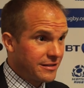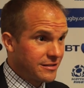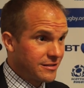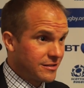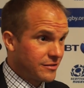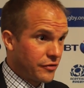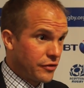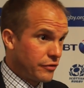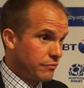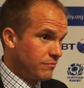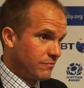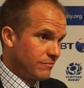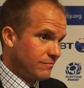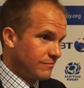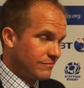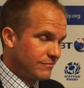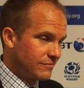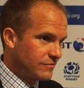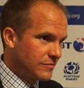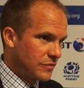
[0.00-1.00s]
is
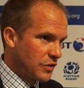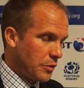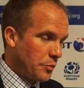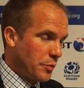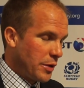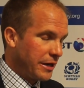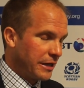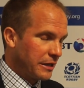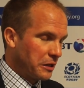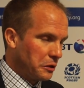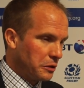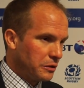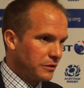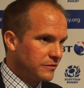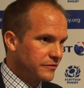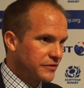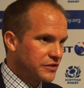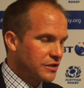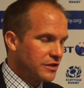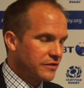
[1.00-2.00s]
the pinnacle
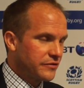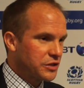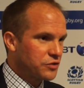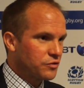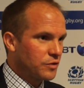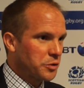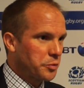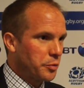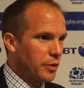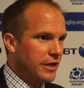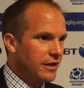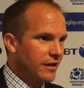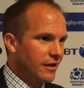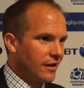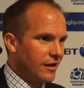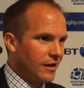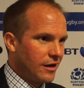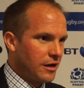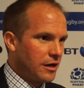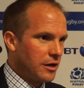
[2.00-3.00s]
of service rugby
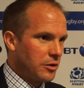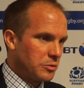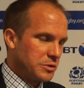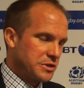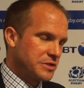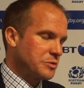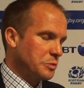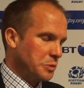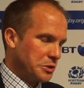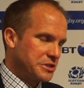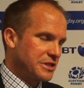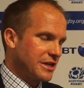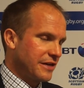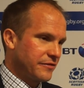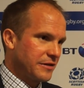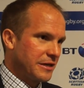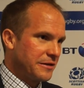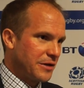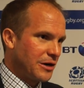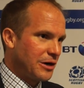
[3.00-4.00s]
uh, was was
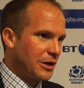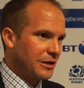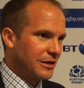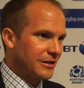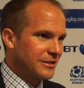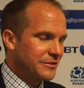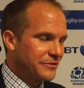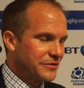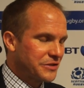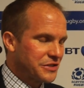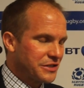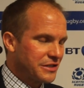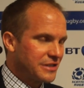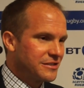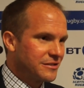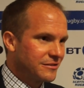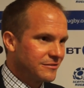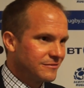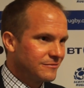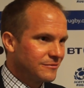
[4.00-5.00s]
definitely the highlight of the
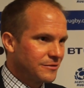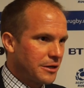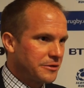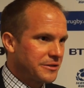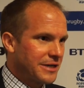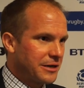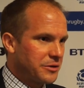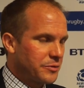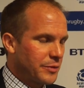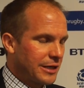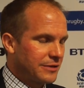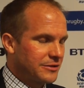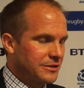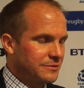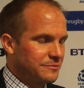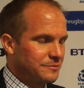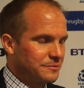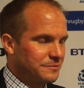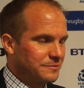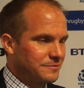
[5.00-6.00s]
season, no doubt about it